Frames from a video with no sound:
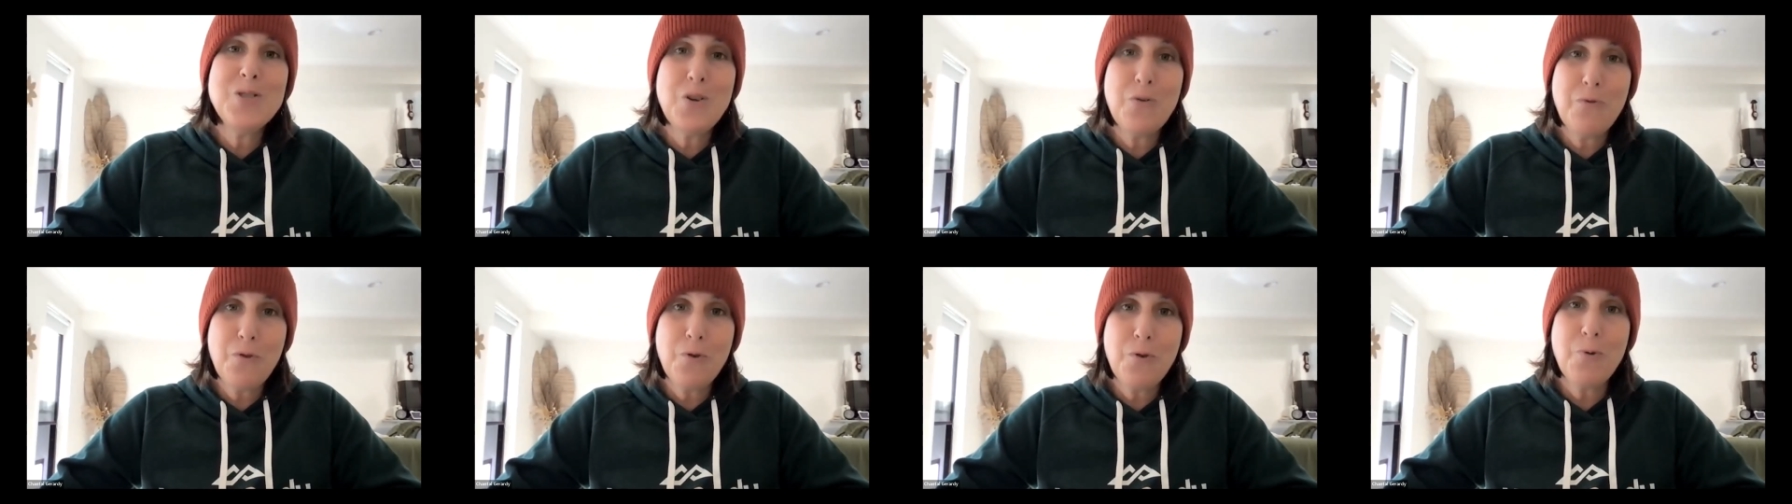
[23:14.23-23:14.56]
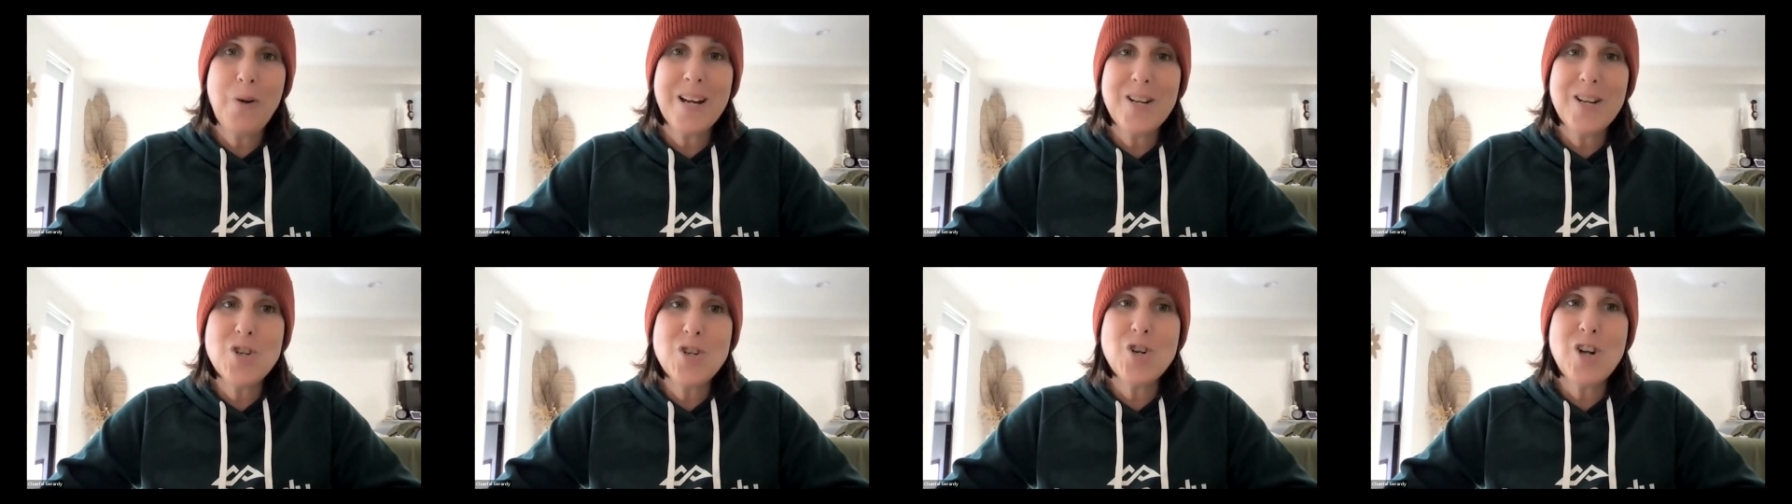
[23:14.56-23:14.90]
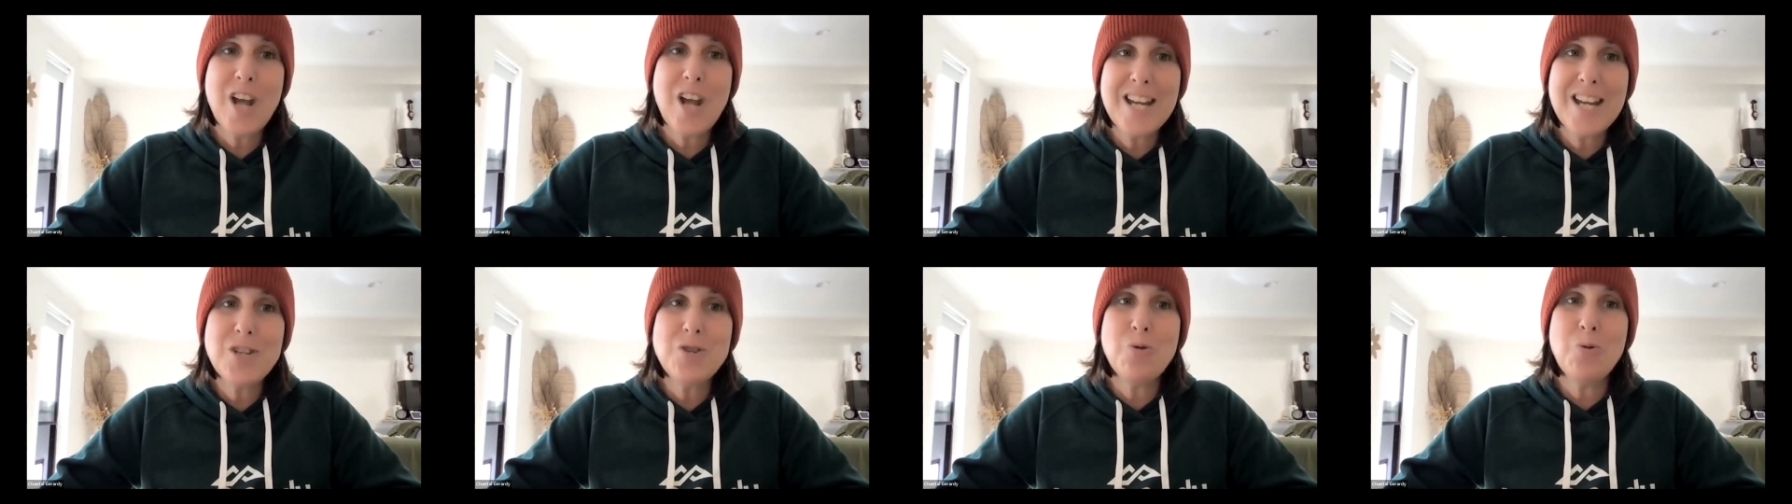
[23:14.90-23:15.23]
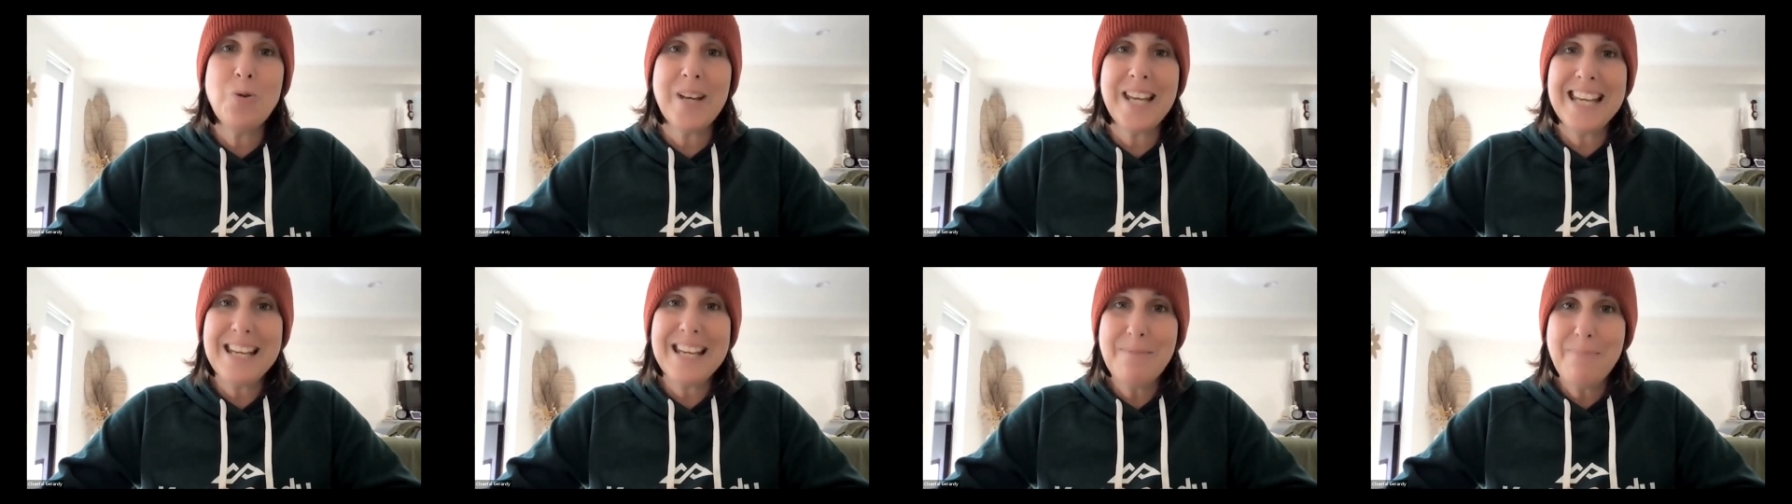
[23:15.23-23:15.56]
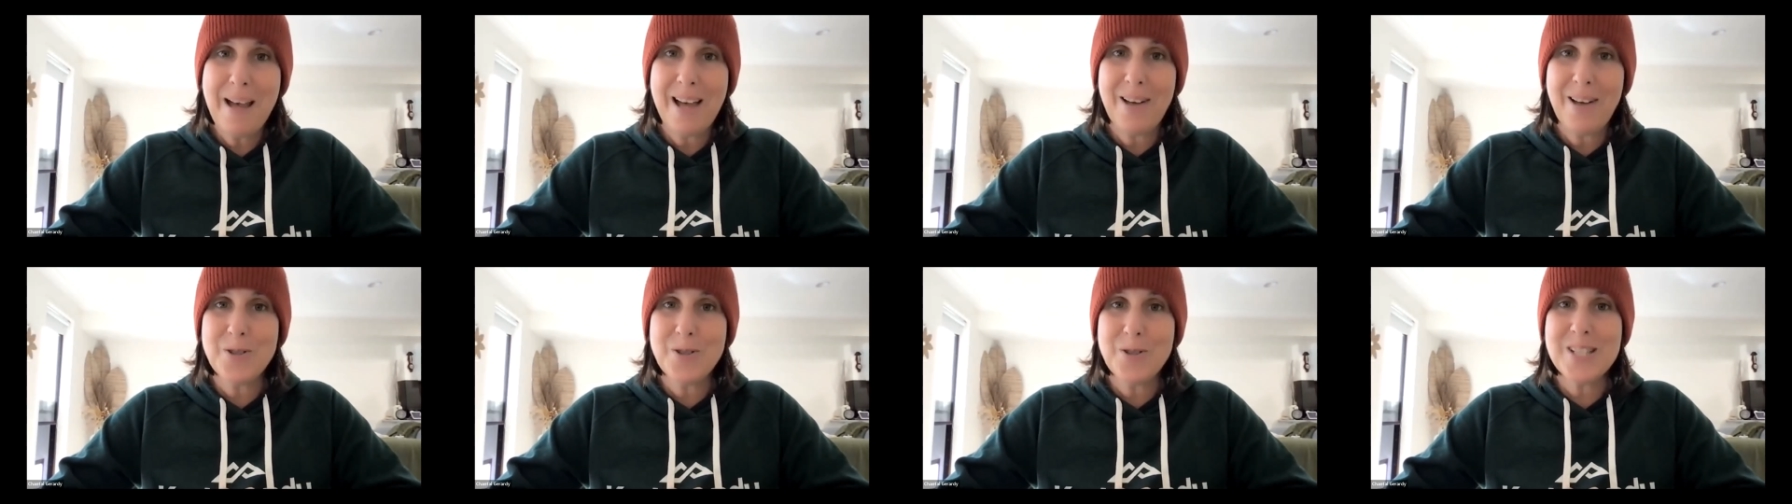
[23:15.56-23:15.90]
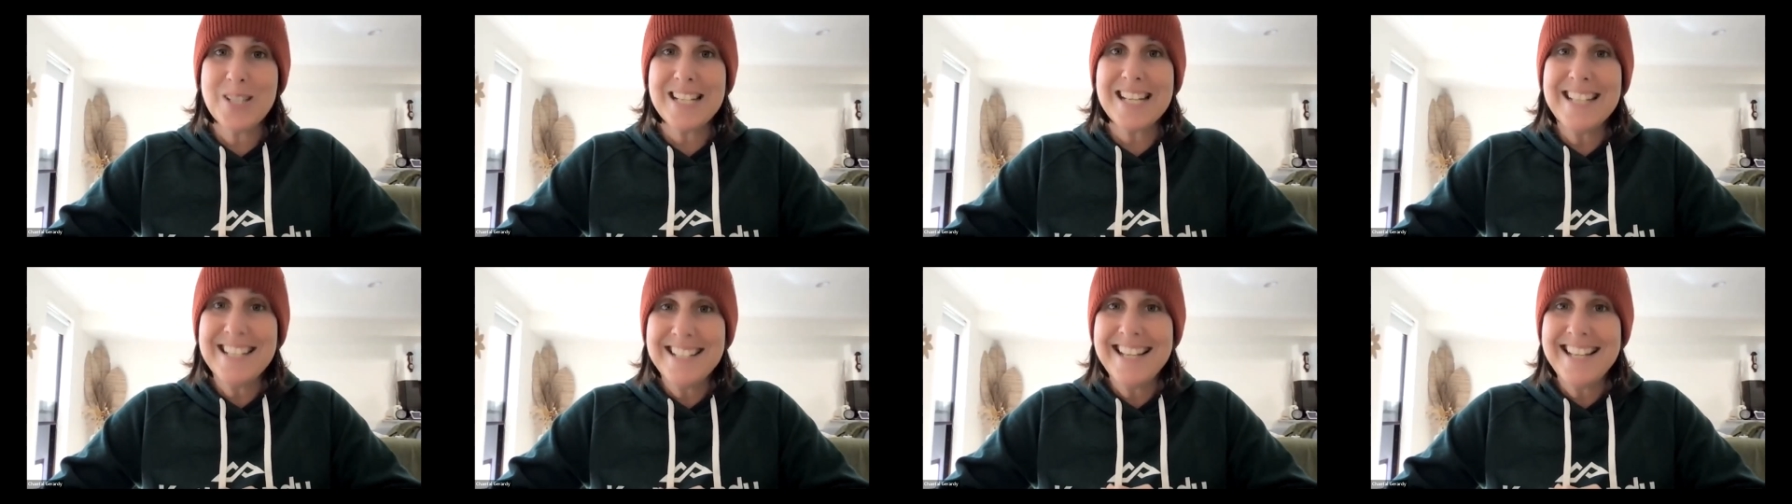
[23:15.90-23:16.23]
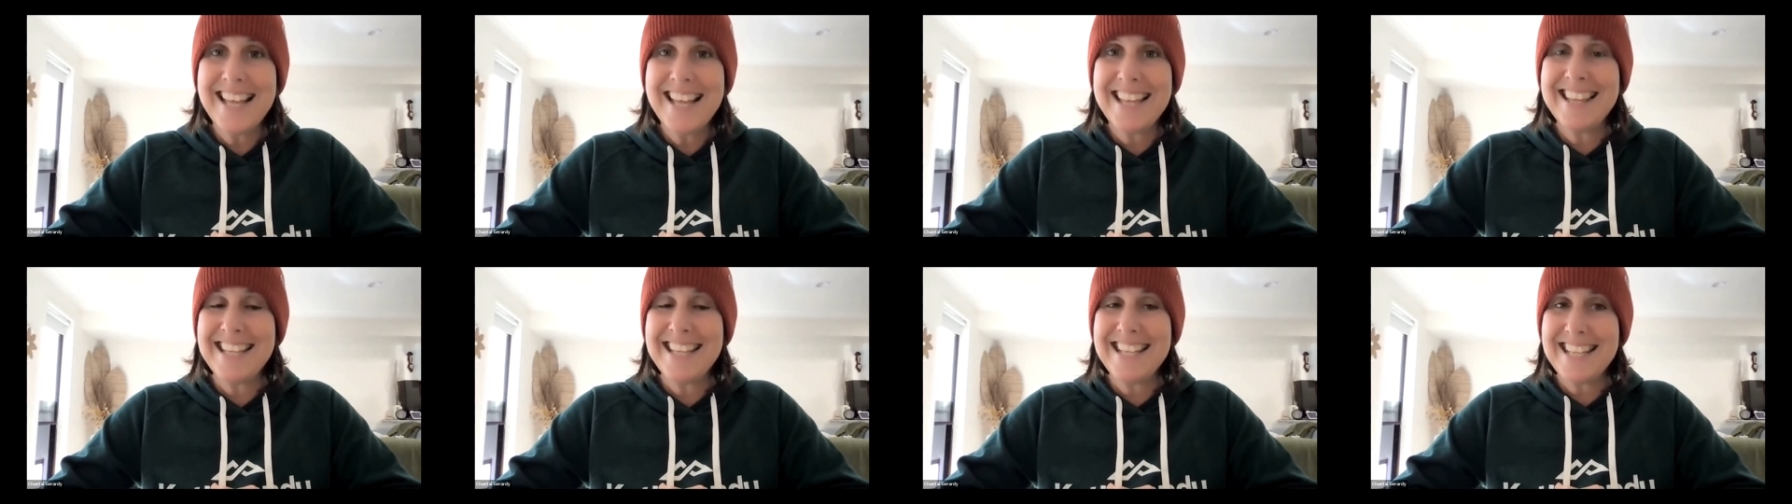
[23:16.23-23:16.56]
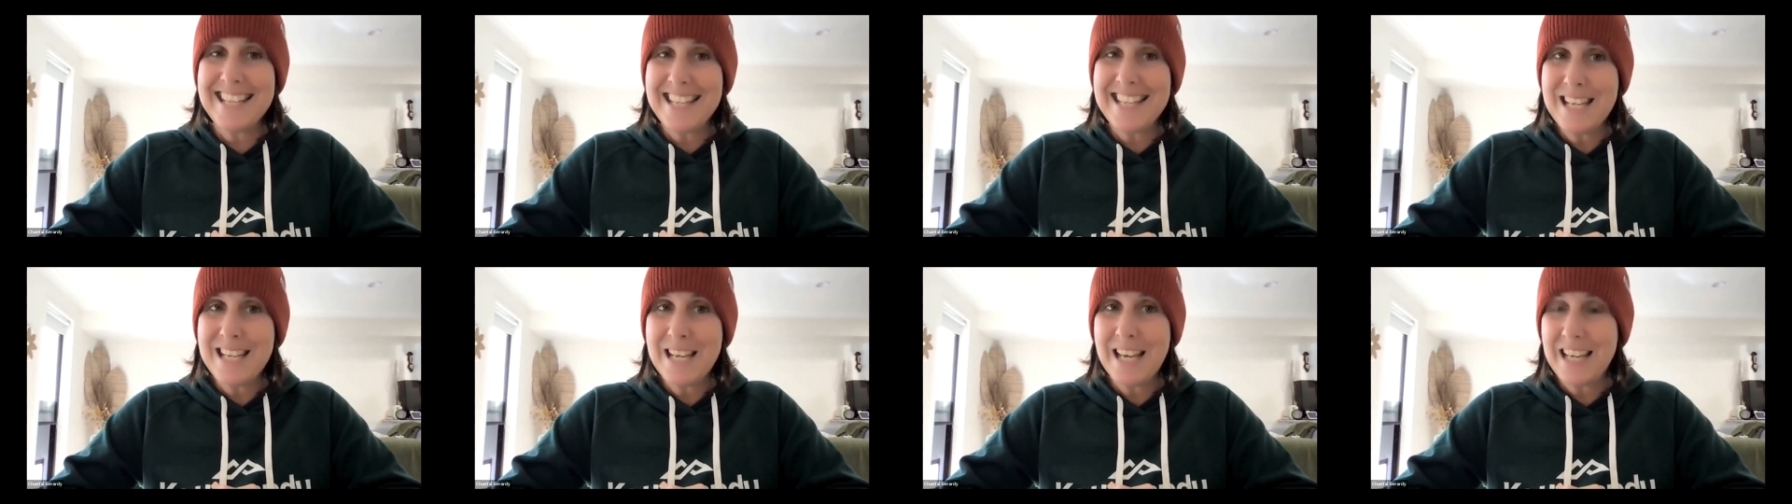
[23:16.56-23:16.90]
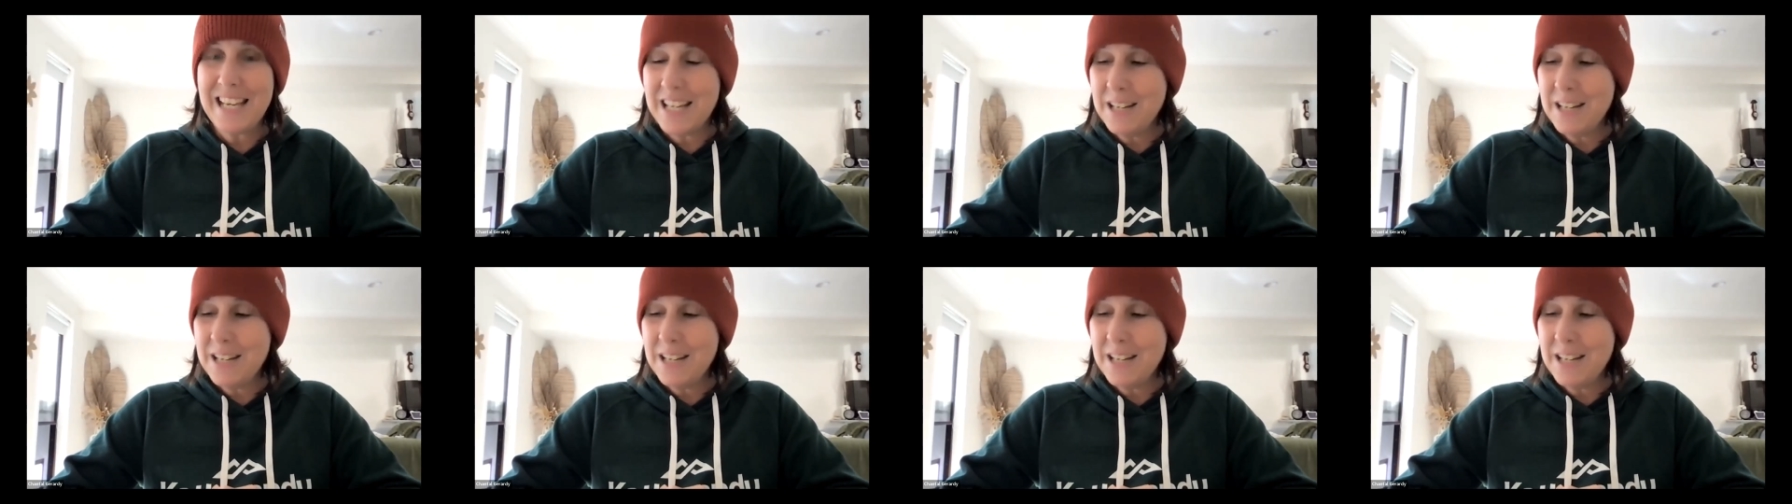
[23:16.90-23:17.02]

differentiate your emails in the